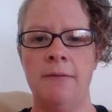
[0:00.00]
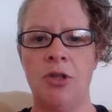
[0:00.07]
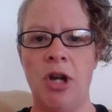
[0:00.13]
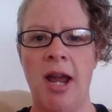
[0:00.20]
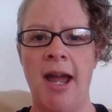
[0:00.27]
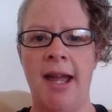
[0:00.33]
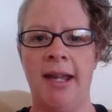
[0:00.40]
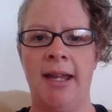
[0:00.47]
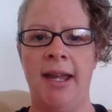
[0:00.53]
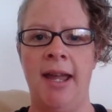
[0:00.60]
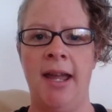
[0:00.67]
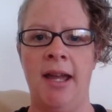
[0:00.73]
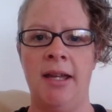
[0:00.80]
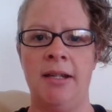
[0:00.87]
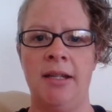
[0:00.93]
track
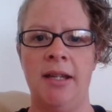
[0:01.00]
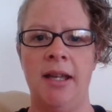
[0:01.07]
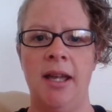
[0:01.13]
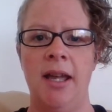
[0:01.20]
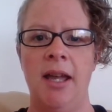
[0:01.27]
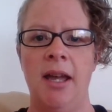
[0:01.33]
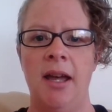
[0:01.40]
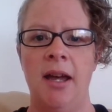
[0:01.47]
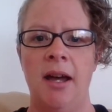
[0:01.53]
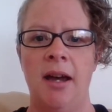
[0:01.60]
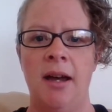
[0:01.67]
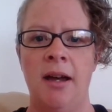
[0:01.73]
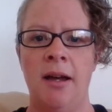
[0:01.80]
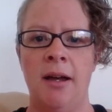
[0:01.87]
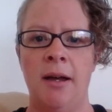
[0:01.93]
and
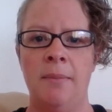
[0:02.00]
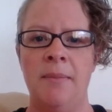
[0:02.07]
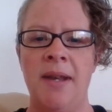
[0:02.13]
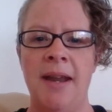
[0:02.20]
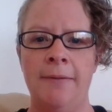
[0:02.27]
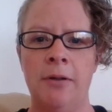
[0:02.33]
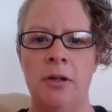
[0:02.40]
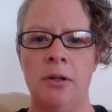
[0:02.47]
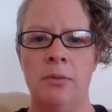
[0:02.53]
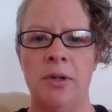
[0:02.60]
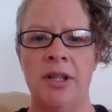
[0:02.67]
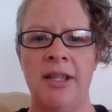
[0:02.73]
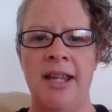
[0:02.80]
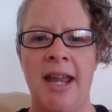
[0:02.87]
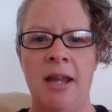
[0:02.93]
never
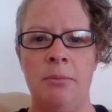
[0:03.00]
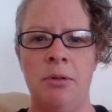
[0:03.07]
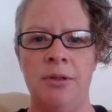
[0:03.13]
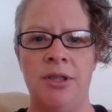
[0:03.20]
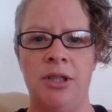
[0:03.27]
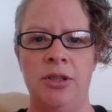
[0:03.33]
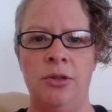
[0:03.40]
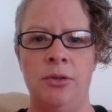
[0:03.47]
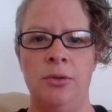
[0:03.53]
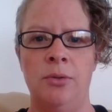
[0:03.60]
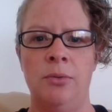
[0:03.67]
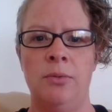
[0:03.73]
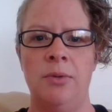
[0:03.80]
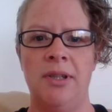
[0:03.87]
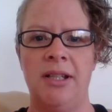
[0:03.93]
really able
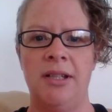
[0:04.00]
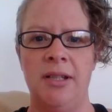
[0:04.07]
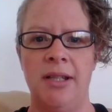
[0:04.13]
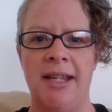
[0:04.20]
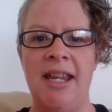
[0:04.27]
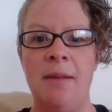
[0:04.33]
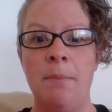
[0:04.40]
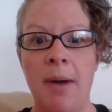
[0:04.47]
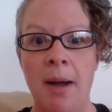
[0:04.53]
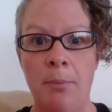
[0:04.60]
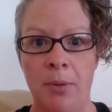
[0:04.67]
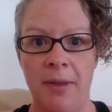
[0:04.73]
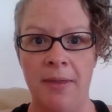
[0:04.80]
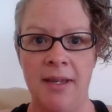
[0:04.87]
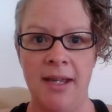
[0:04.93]
to keep
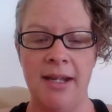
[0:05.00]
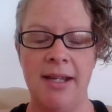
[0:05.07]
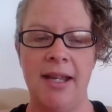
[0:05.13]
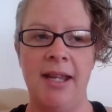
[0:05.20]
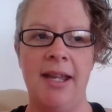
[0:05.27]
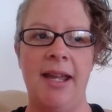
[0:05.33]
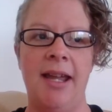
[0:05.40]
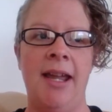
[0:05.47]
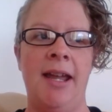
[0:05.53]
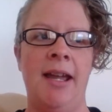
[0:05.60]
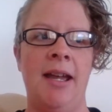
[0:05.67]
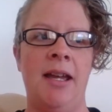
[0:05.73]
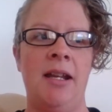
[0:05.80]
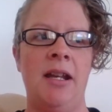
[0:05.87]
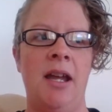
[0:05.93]
up with it.
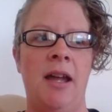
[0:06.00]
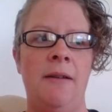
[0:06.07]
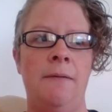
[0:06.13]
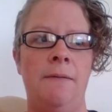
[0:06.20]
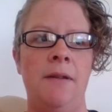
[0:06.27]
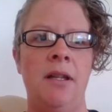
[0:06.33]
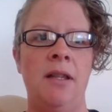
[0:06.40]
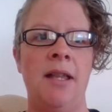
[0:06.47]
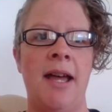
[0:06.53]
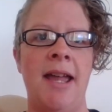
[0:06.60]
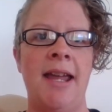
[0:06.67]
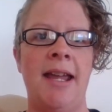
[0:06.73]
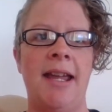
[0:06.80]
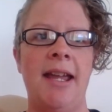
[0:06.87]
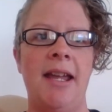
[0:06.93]
And I feel
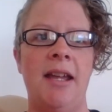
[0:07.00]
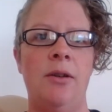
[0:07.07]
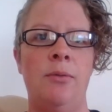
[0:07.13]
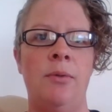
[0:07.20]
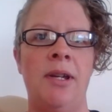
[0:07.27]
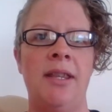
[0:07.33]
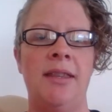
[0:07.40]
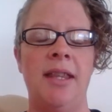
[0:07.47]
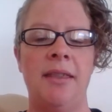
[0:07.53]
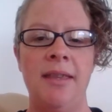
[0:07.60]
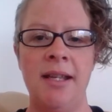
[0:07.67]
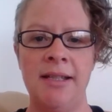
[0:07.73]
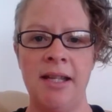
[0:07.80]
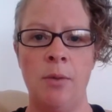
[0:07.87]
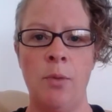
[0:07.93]
like with the
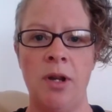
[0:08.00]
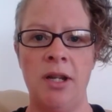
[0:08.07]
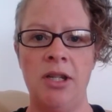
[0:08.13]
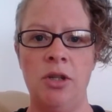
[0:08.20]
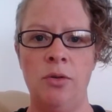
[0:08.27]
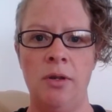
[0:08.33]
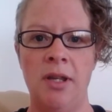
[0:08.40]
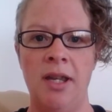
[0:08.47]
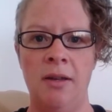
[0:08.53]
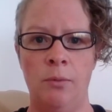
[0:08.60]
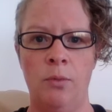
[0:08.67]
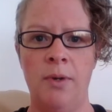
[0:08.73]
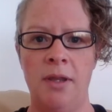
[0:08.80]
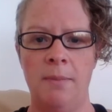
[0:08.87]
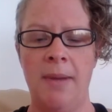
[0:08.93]
things I want to do
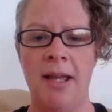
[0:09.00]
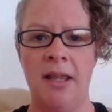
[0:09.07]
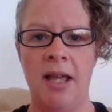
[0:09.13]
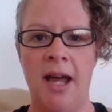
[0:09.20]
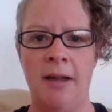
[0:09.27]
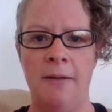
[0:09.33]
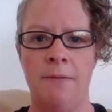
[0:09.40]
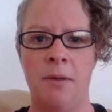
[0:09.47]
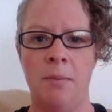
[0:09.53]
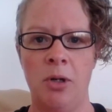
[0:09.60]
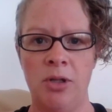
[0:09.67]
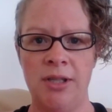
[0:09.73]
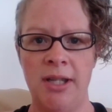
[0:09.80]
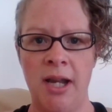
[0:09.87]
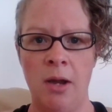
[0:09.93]
with my life, the
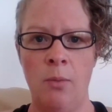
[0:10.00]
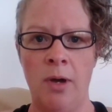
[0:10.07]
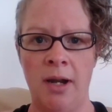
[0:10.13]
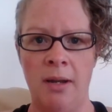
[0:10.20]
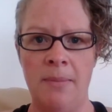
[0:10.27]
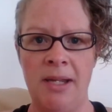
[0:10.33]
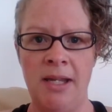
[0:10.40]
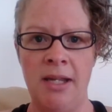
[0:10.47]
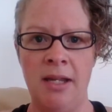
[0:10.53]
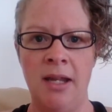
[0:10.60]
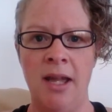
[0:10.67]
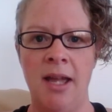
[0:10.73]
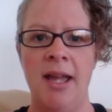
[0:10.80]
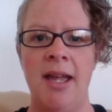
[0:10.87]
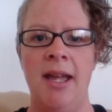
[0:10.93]
person I want to be,
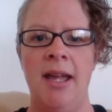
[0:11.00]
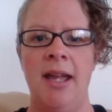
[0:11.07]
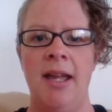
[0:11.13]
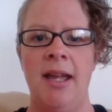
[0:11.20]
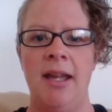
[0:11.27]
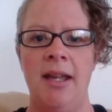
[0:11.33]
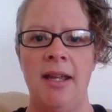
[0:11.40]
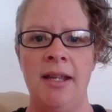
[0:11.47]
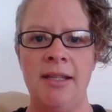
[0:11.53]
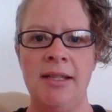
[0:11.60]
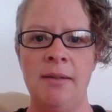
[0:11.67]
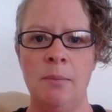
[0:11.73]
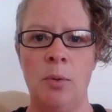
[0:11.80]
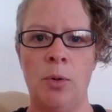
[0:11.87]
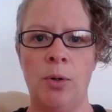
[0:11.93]
it's
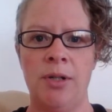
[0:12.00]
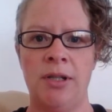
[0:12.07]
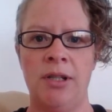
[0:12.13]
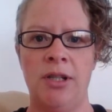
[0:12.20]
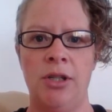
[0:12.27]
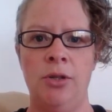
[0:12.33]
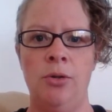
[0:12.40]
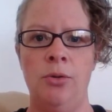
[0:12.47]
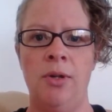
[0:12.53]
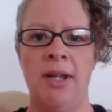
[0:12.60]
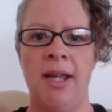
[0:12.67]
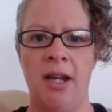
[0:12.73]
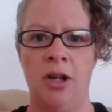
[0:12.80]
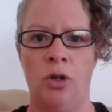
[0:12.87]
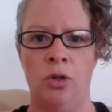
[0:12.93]
important to
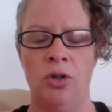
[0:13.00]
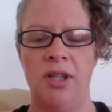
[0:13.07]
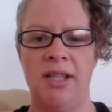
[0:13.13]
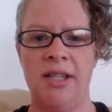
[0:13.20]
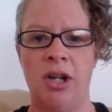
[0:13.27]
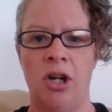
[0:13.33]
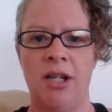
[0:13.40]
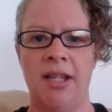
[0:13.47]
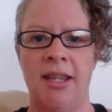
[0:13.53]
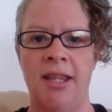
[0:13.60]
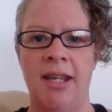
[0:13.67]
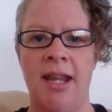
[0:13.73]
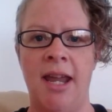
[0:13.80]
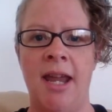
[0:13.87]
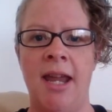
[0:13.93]
get an early start to
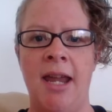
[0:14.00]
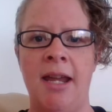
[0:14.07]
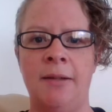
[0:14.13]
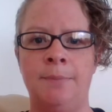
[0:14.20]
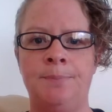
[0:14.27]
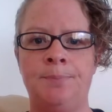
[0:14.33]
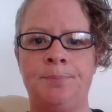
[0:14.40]
the day,